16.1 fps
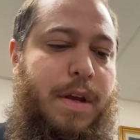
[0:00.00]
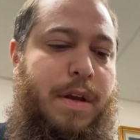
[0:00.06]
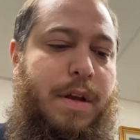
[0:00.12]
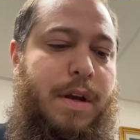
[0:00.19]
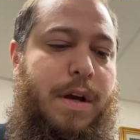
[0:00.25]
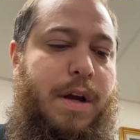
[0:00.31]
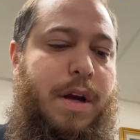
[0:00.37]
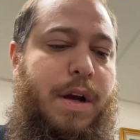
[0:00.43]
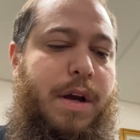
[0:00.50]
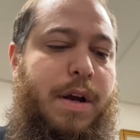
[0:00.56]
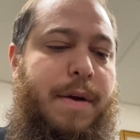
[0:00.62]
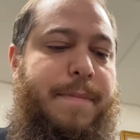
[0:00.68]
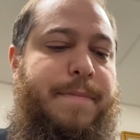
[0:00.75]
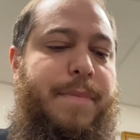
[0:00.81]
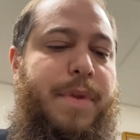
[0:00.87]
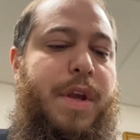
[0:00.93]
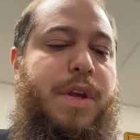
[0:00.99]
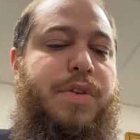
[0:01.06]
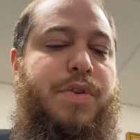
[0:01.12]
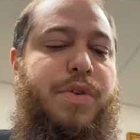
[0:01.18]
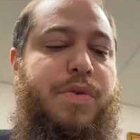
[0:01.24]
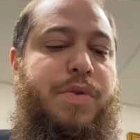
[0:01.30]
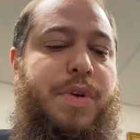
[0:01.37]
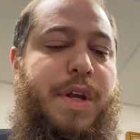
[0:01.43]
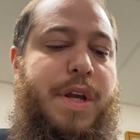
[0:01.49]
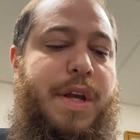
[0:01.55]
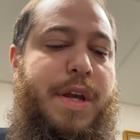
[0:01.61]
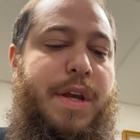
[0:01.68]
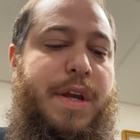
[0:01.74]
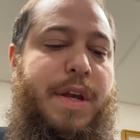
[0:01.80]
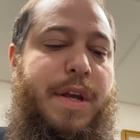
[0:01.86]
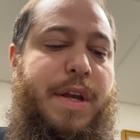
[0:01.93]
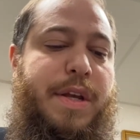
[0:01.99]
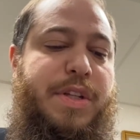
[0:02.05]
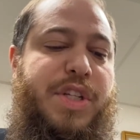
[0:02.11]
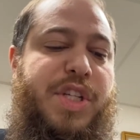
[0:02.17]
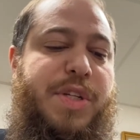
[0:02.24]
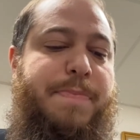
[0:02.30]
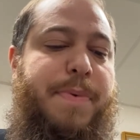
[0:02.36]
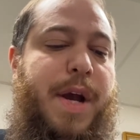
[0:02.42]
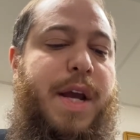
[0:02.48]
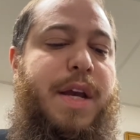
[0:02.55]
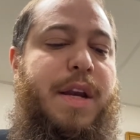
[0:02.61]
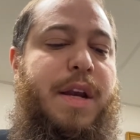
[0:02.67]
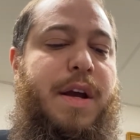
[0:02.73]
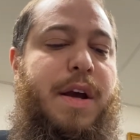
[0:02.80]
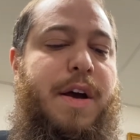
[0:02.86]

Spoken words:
So in spite